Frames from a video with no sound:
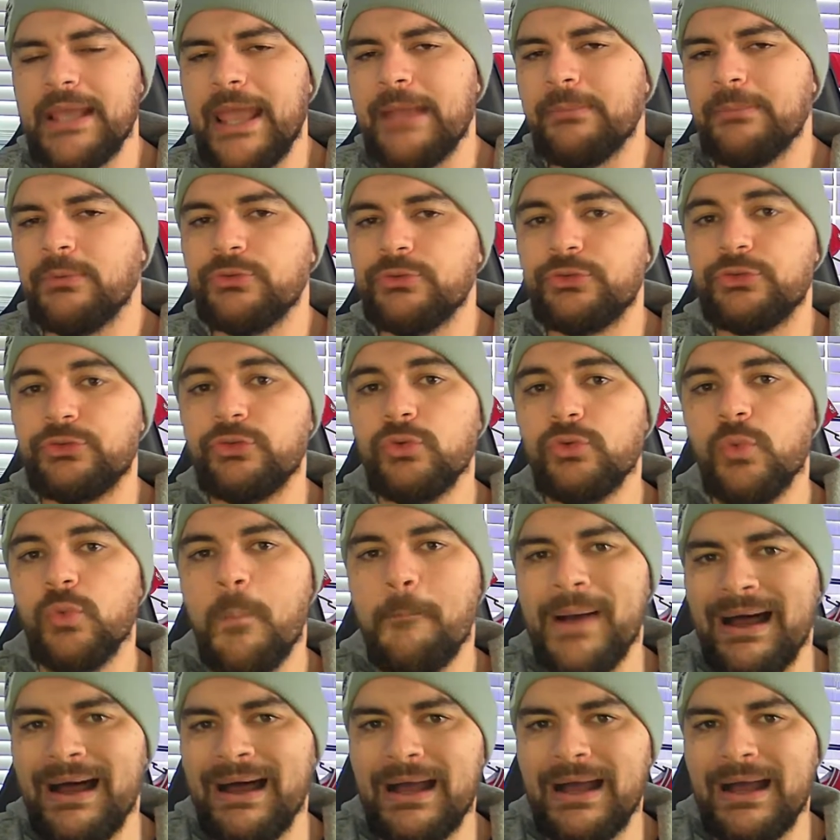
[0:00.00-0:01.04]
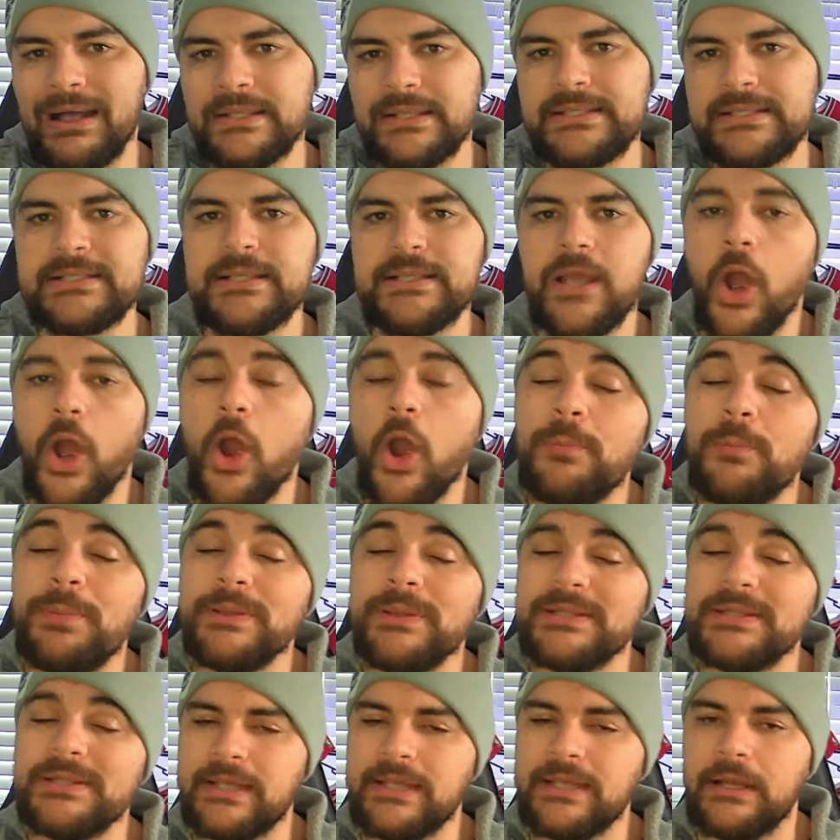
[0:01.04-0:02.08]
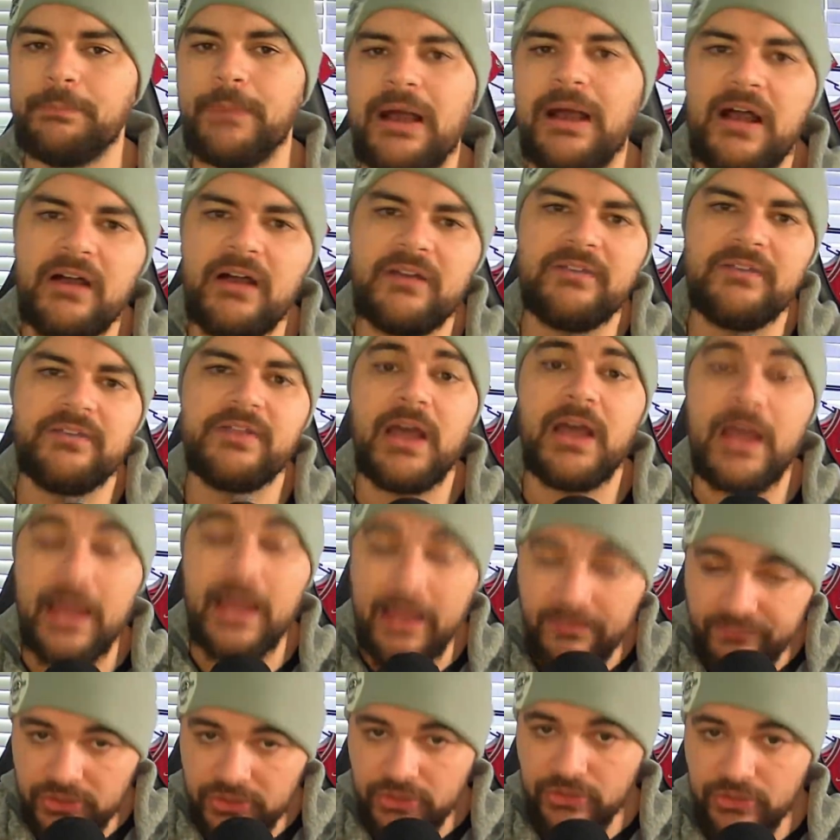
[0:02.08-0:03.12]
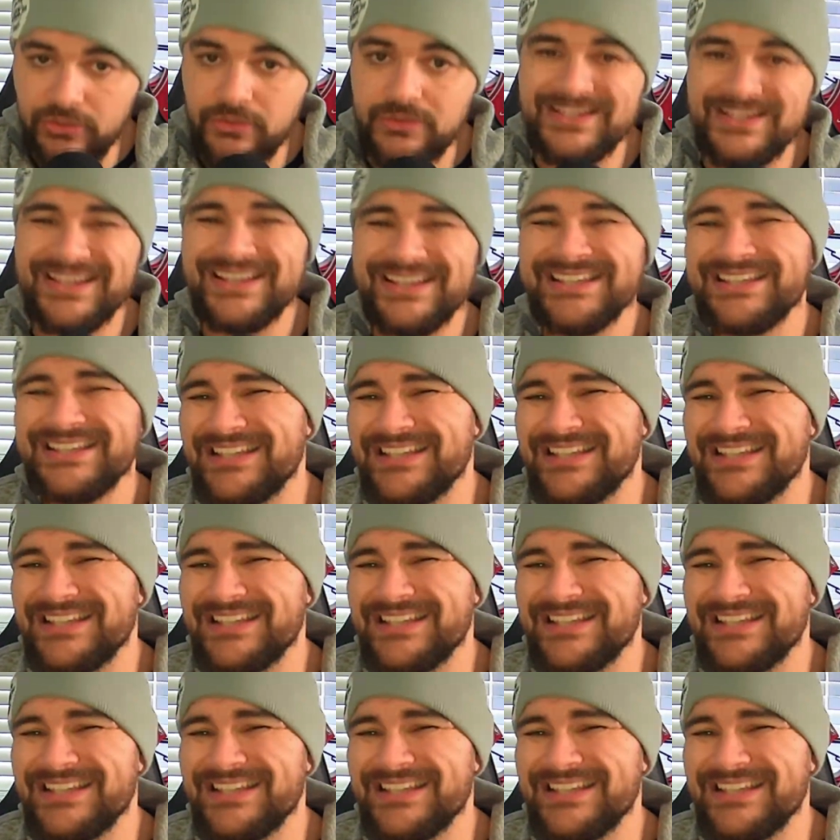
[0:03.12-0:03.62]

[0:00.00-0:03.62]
able to pass opens up other avenues,